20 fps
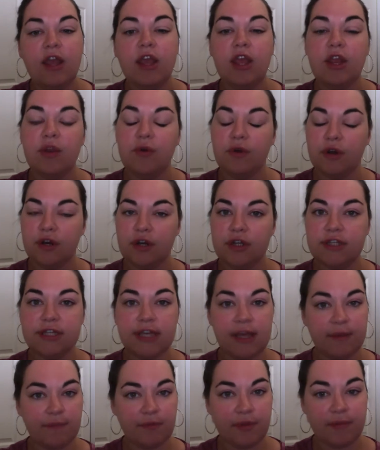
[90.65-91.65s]
in order
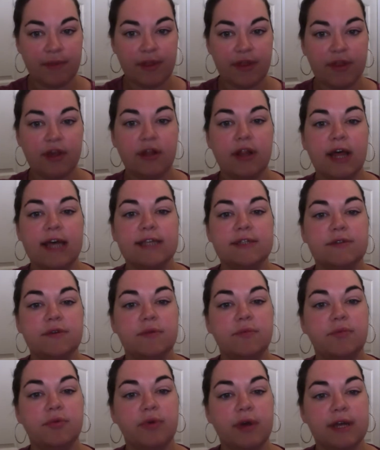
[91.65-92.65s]
to implement the
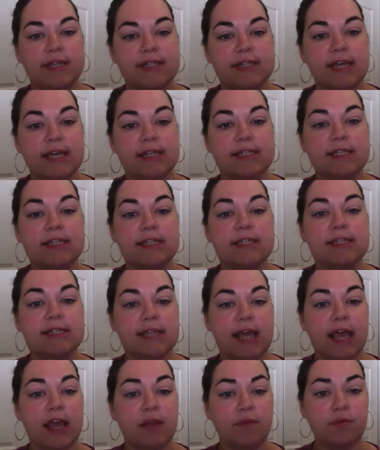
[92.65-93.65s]
classroom processes
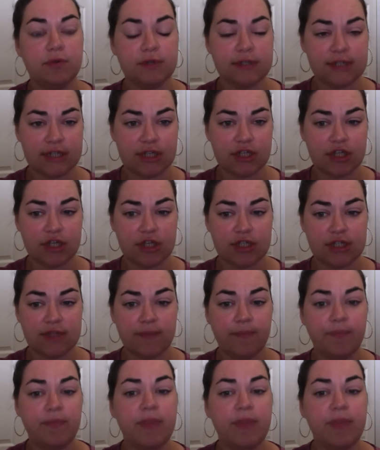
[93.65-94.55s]
and procedures